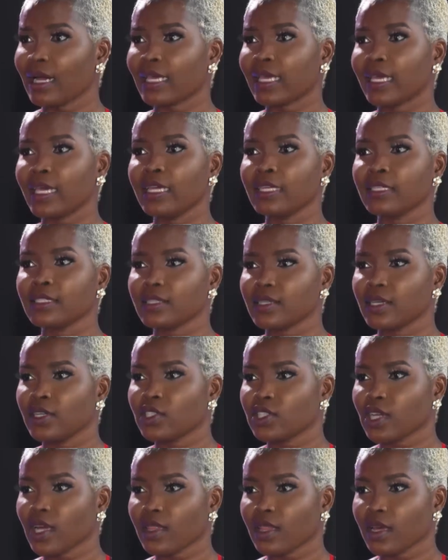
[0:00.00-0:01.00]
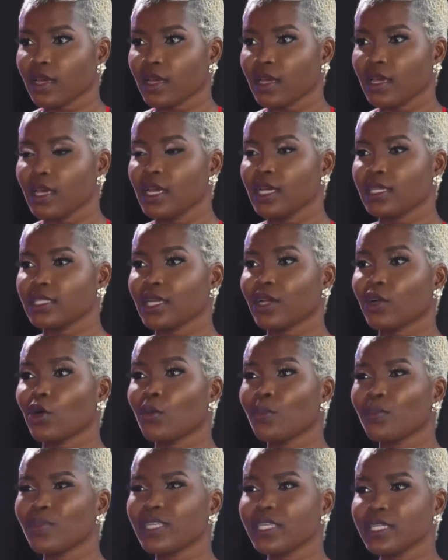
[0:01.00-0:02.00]
against each other? They
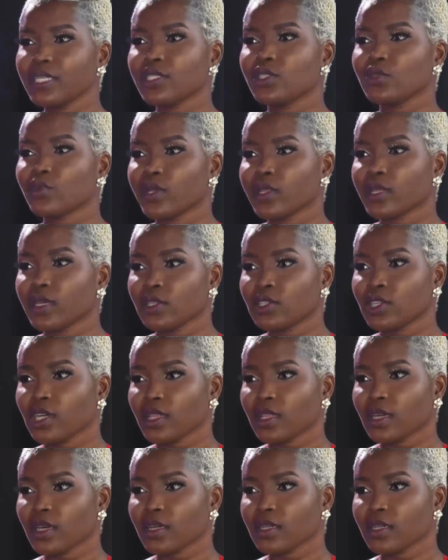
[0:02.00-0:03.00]
compete with each other?